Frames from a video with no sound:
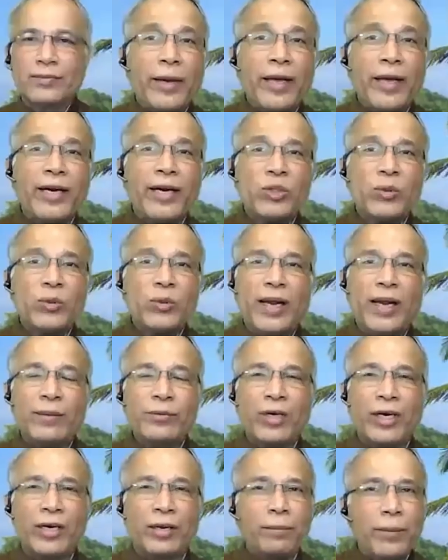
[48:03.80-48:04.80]
Parents will. I'm
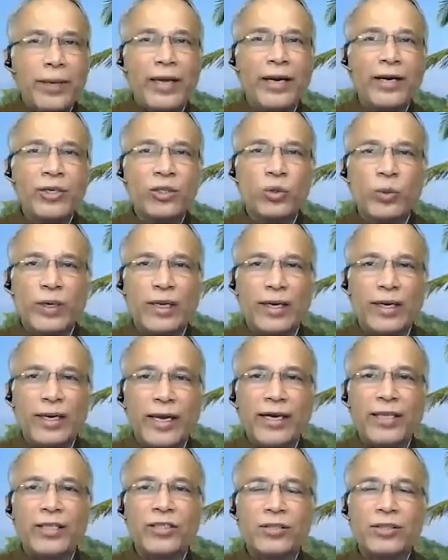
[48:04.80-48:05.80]
sorry, parents will.
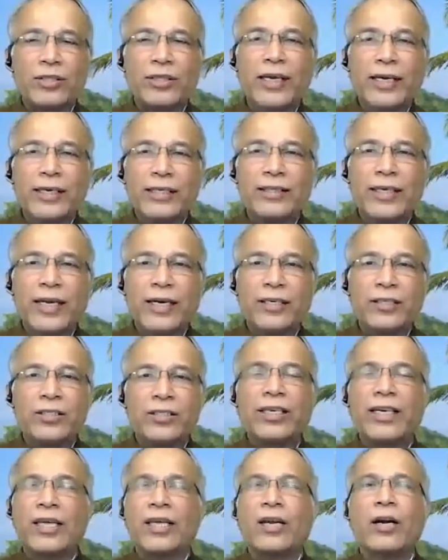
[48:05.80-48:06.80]
It is just that she
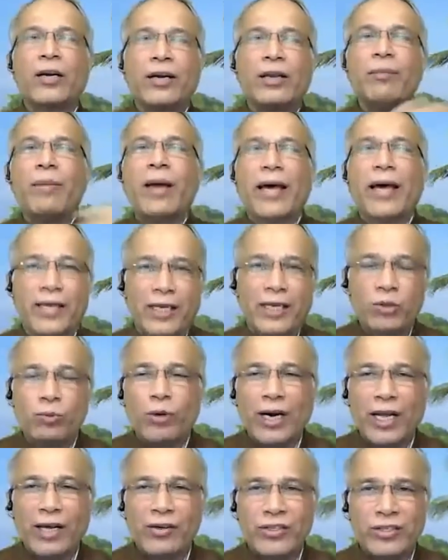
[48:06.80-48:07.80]
cannot remarry, is
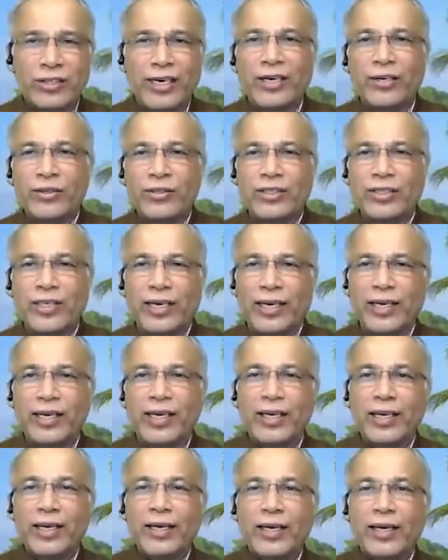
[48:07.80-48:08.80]
what I was trying to say.
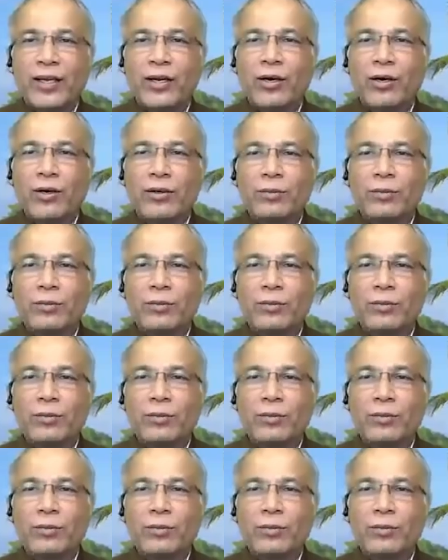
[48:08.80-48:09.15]
You know,